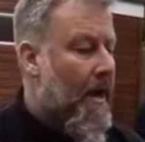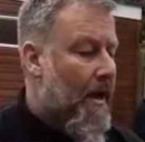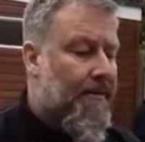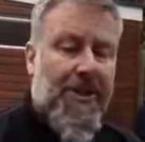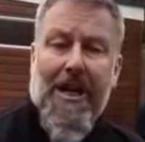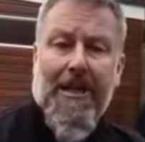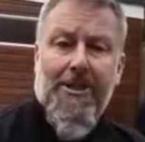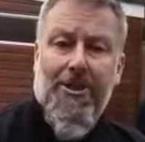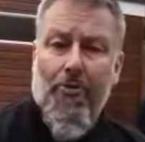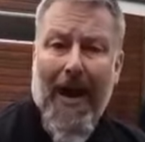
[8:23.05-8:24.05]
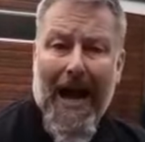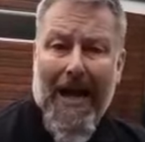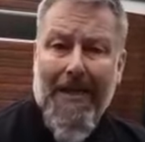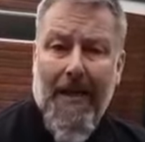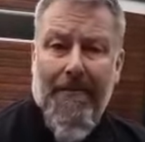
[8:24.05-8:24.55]
If TA is too
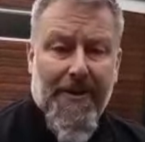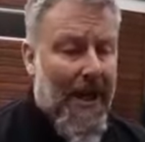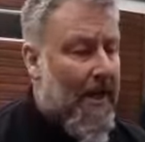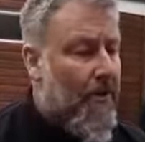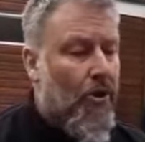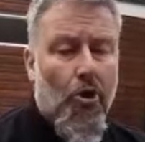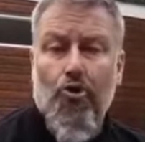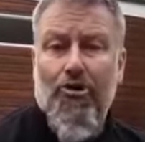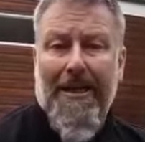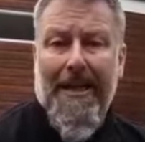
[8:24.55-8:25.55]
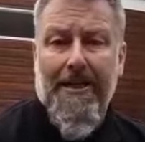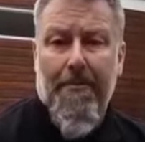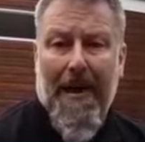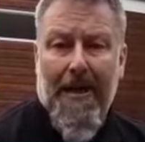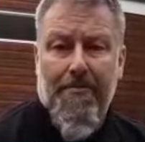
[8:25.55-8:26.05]
high, if it's higher than 180
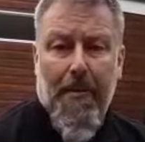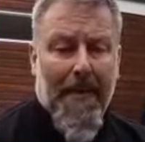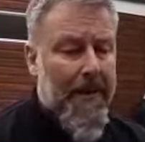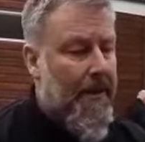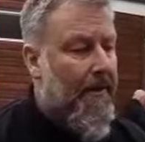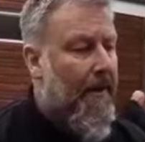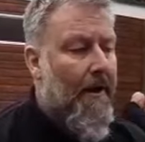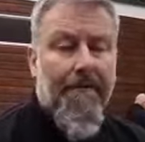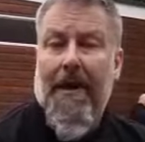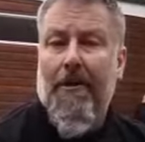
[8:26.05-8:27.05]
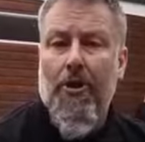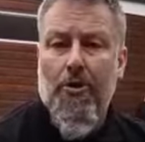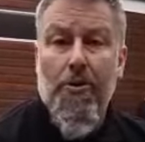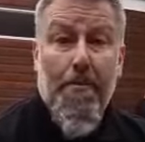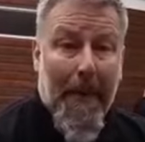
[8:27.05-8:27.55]
parts per million, then
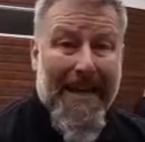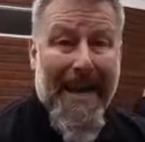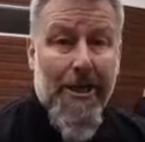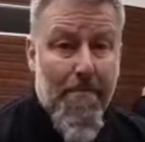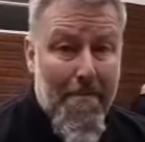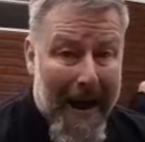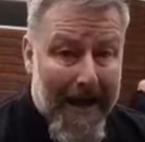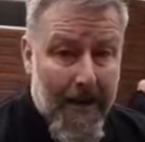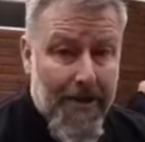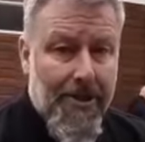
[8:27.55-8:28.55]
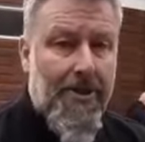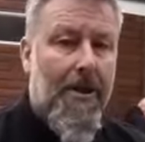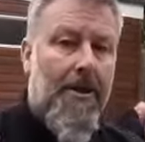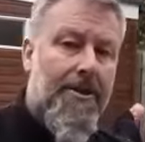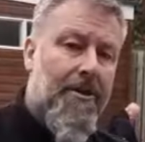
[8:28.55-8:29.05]
use pH minus
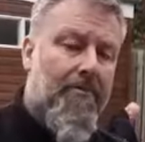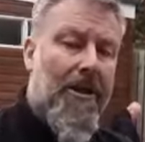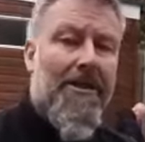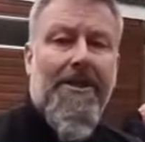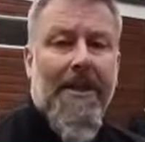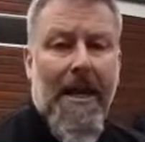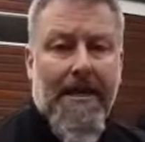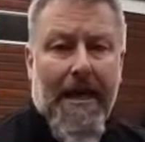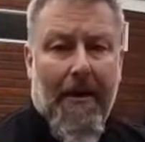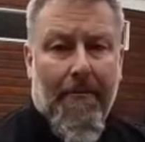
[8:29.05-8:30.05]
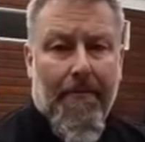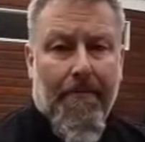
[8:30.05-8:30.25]
to bring TA down.